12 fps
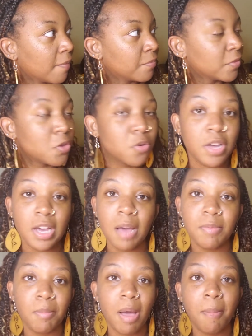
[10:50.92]
You can
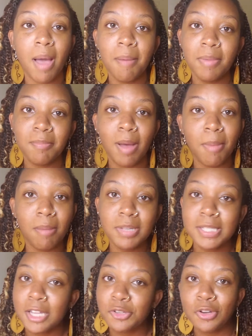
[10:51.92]
come to my mama. My mama
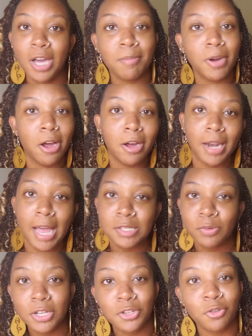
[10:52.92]
said you can come to her class
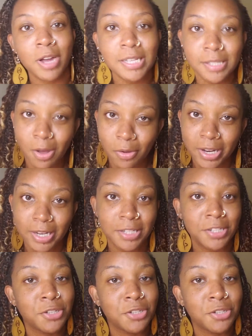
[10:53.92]
with a dress on and